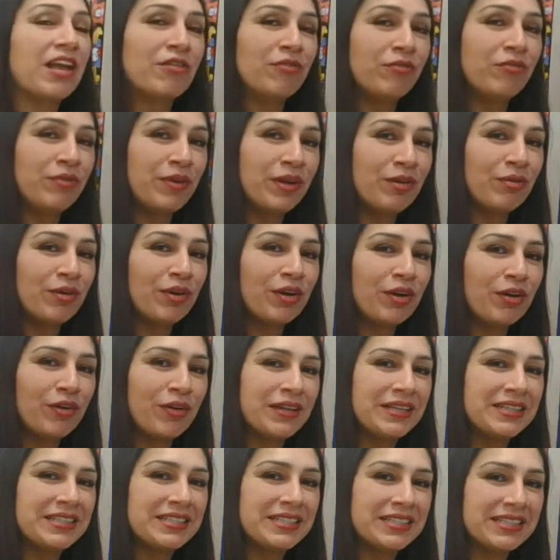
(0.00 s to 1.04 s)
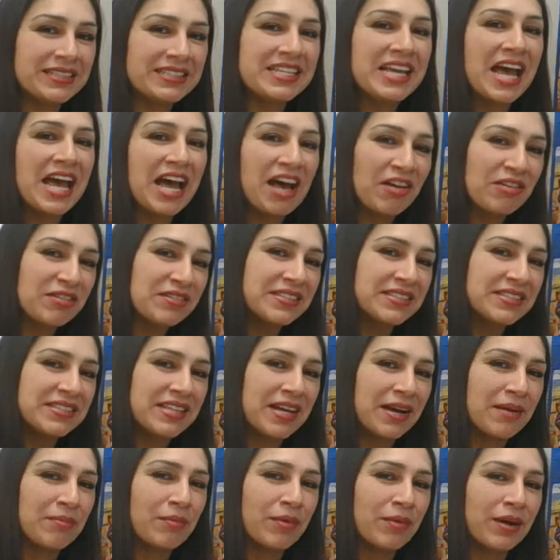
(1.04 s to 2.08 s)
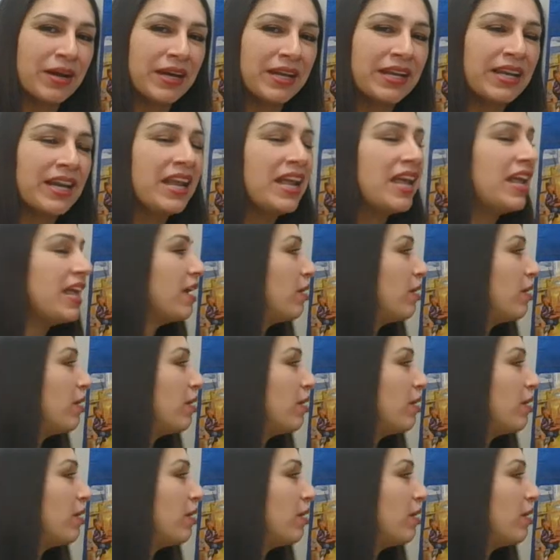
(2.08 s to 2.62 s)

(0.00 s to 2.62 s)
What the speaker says: if we were going to tell someone